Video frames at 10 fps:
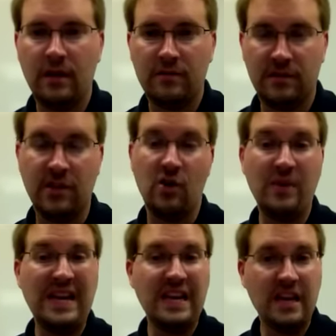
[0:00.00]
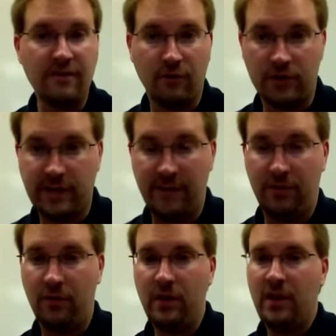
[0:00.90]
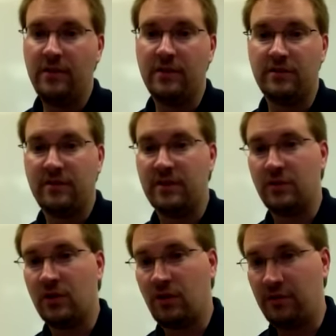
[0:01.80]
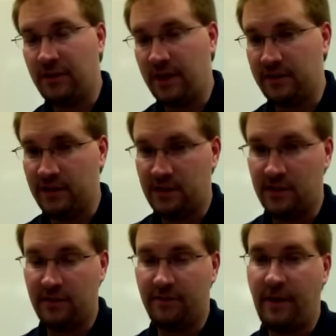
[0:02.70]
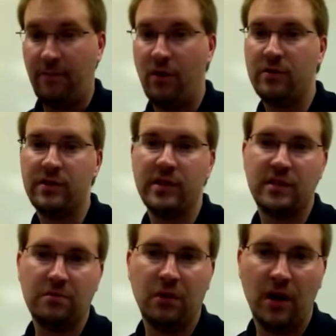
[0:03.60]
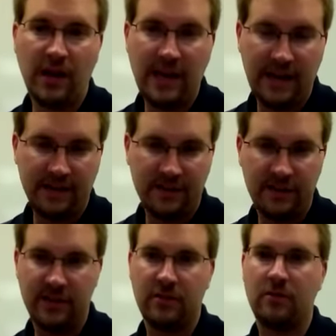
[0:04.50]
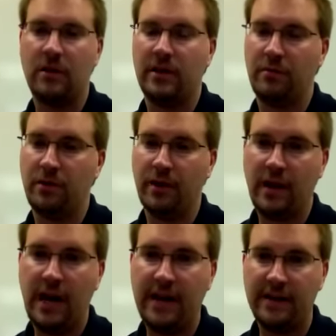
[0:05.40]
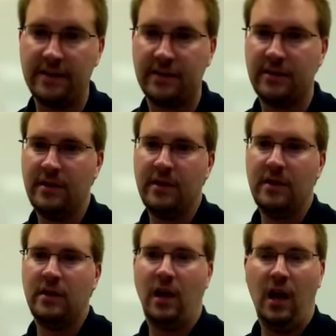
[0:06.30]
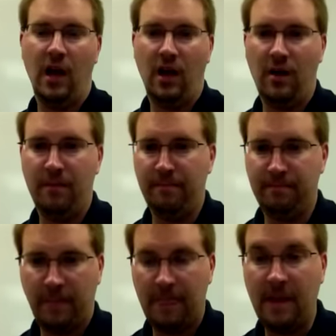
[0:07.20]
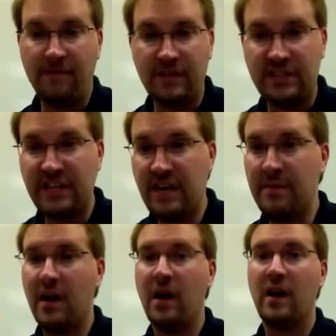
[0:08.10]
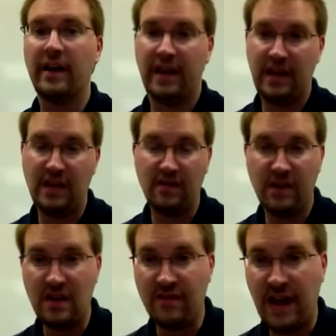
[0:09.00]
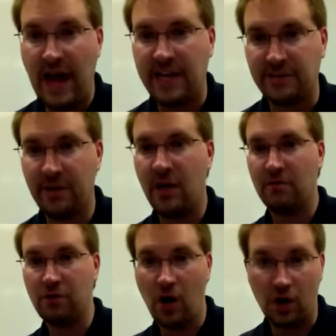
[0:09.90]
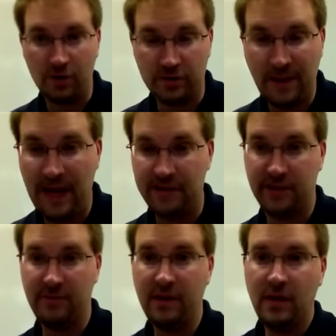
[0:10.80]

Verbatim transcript: COPD, for example, this, this would include things like cystic fibrosis, bronchiectasis, chronic bronchitis, um, emphysema, and even, even asthma, bronchospasm.